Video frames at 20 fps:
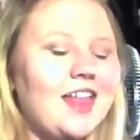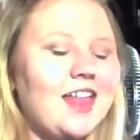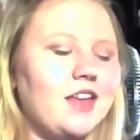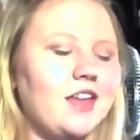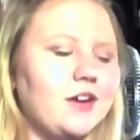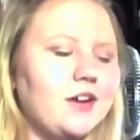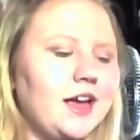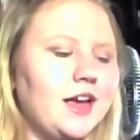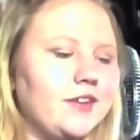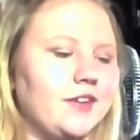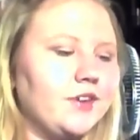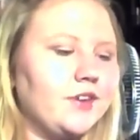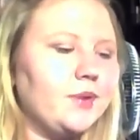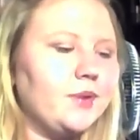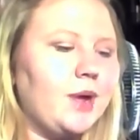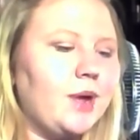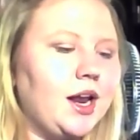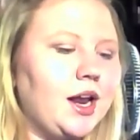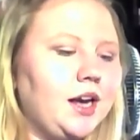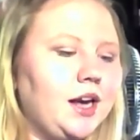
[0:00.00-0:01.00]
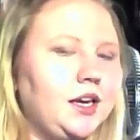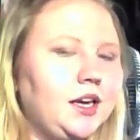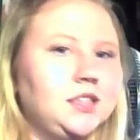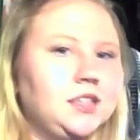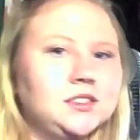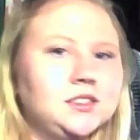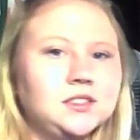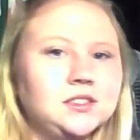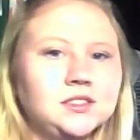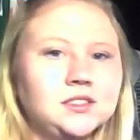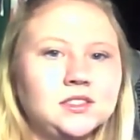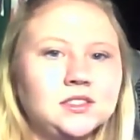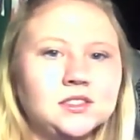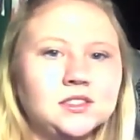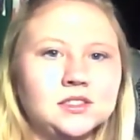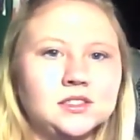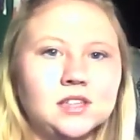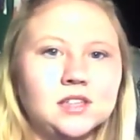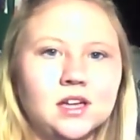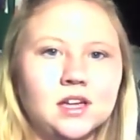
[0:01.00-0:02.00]
Hello everyone.
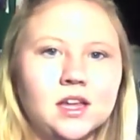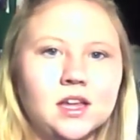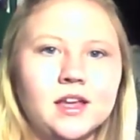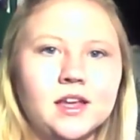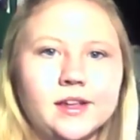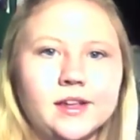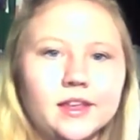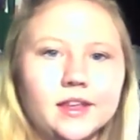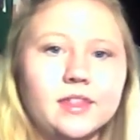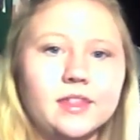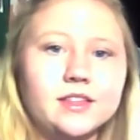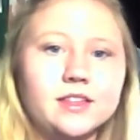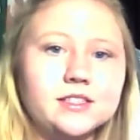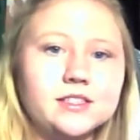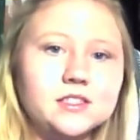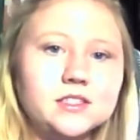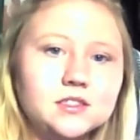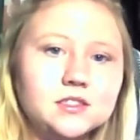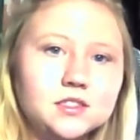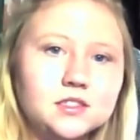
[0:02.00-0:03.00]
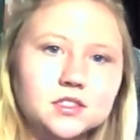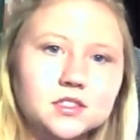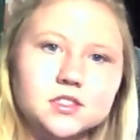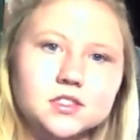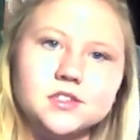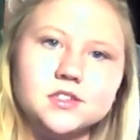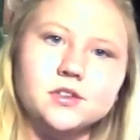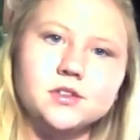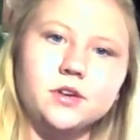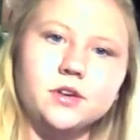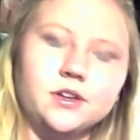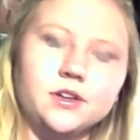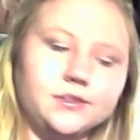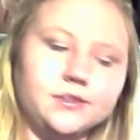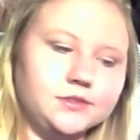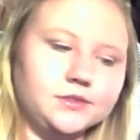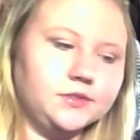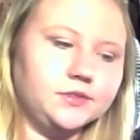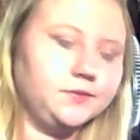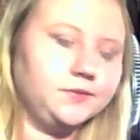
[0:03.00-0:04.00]
This is just a sort
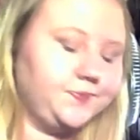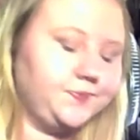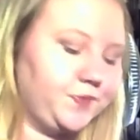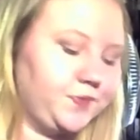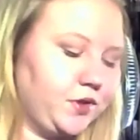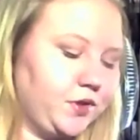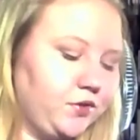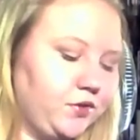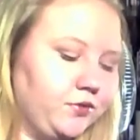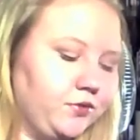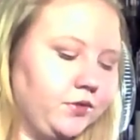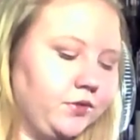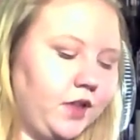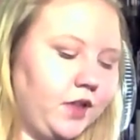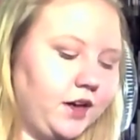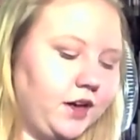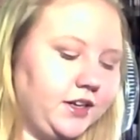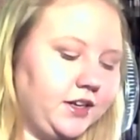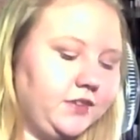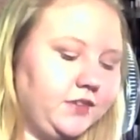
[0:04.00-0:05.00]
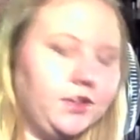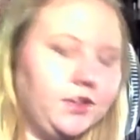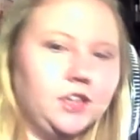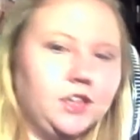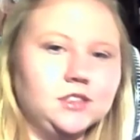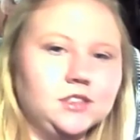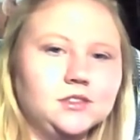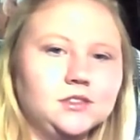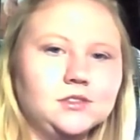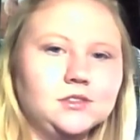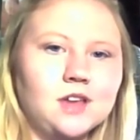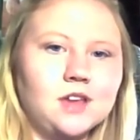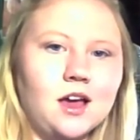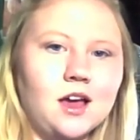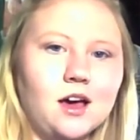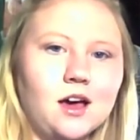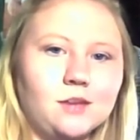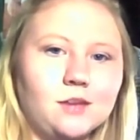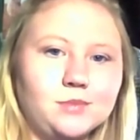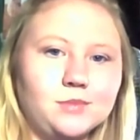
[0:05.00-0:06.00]
of vloggity vlog
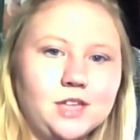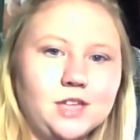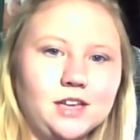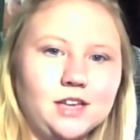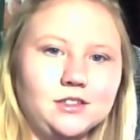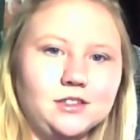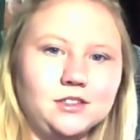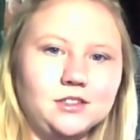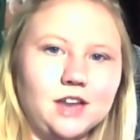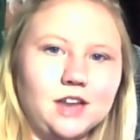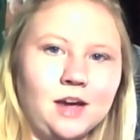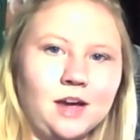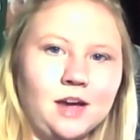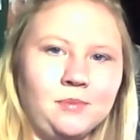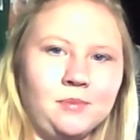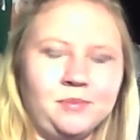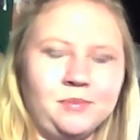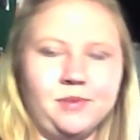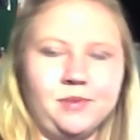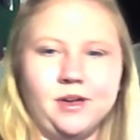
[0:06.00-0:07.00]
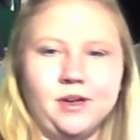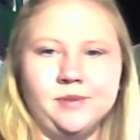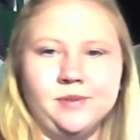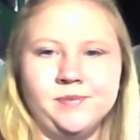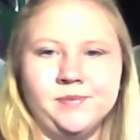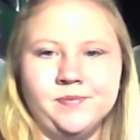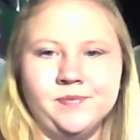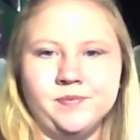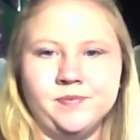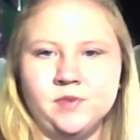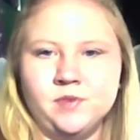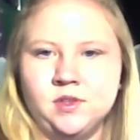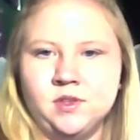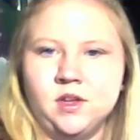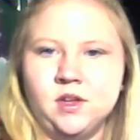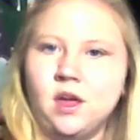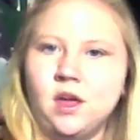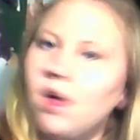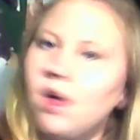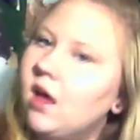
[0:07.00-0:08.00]
update crap. Um,
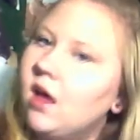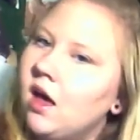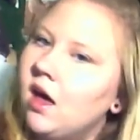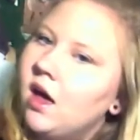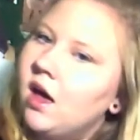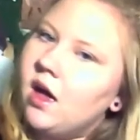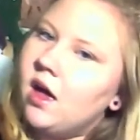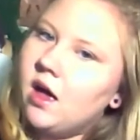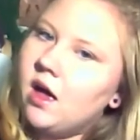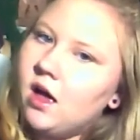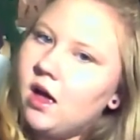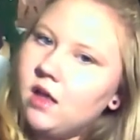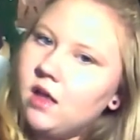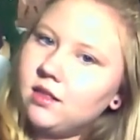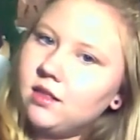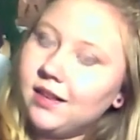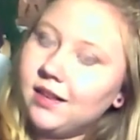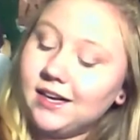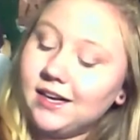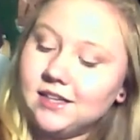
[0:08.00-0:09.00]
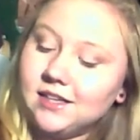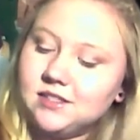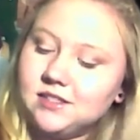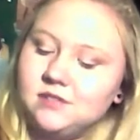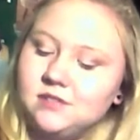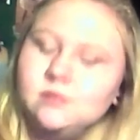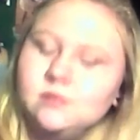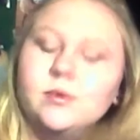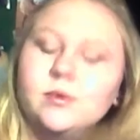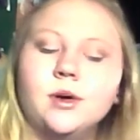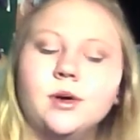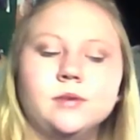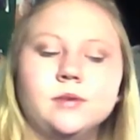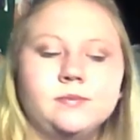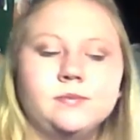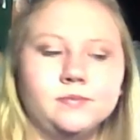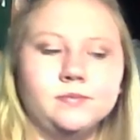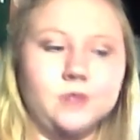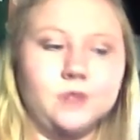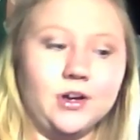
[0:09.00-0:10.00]
like I, well,
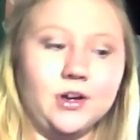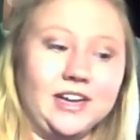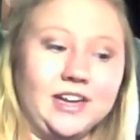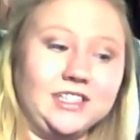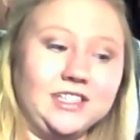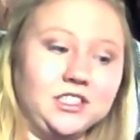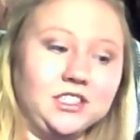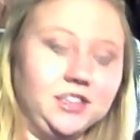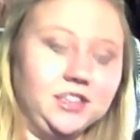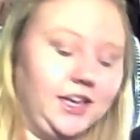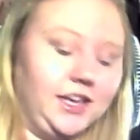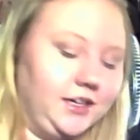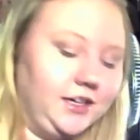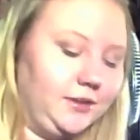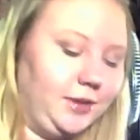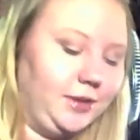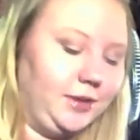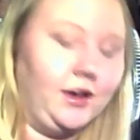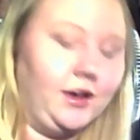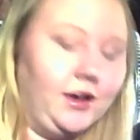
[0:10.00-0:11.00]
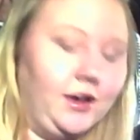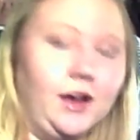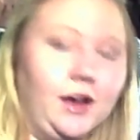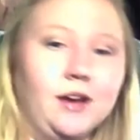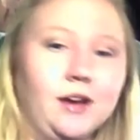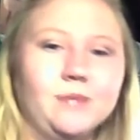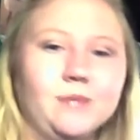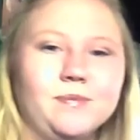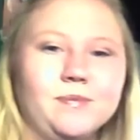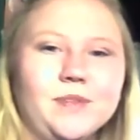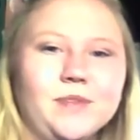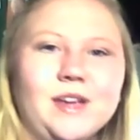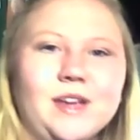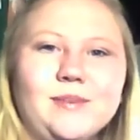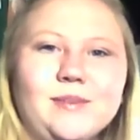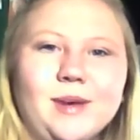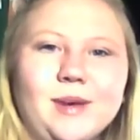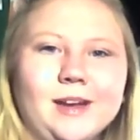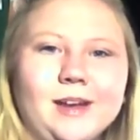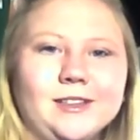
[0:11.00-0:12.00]
no, I actually lied about, um,
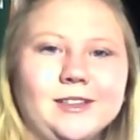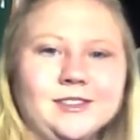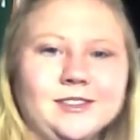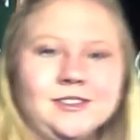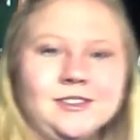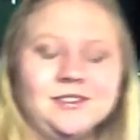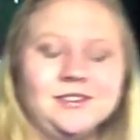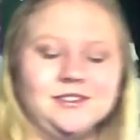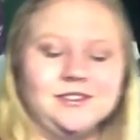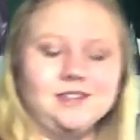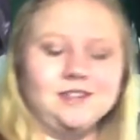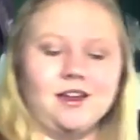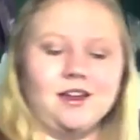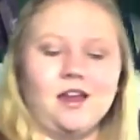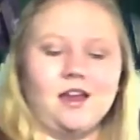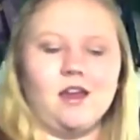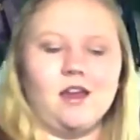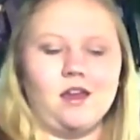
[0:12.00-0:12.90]
in my, I